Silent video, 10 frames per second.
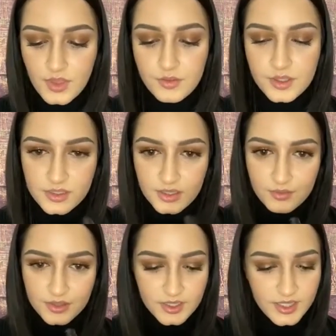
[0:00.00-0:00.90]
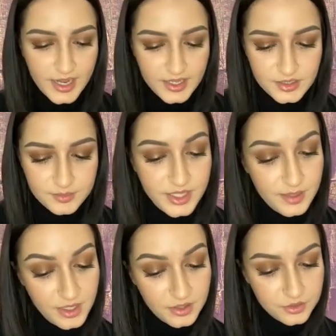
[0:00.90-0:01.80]
I'm going to start with the lash. I'm going to get
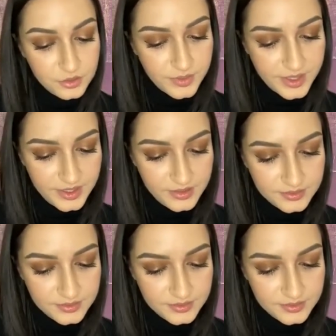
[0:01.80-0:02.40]
my glue ready.